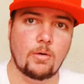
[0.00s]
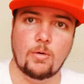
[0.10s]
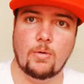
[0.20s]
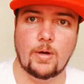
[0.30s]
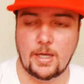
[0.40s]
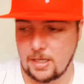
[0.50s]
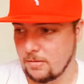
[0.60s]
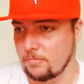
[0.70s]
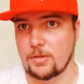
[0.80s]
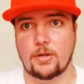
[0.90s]
or
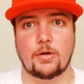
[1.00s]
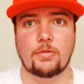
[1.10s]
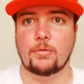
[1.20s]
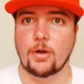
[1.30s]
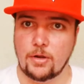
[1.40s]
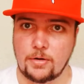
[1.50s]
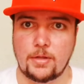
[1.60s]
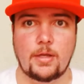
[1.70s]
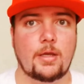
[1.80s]
you know, you're on the road,